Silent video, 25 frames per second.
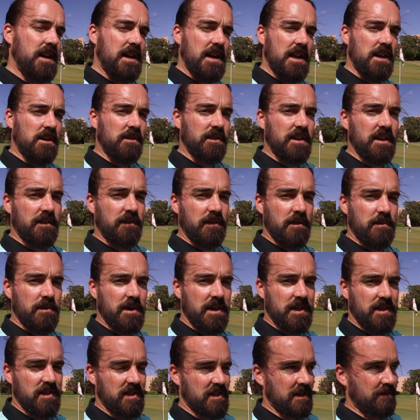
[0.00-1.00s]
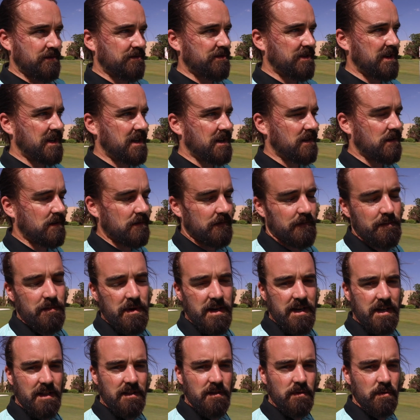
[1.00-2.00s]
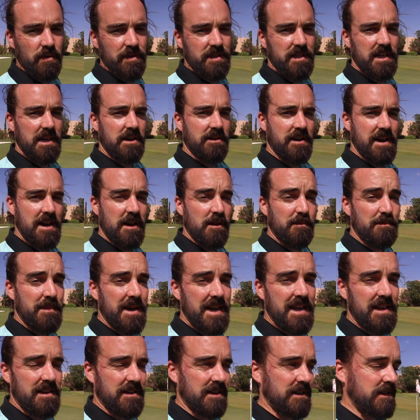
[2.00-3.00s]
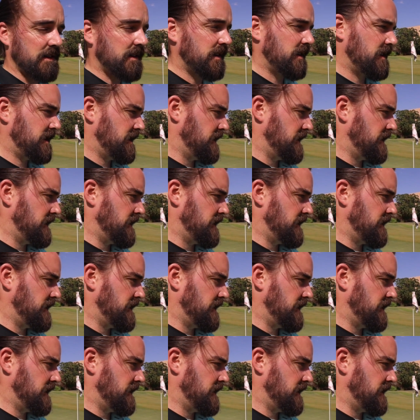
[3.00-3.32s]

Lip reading: and I'll give you my summary of my thoughts here at Maaden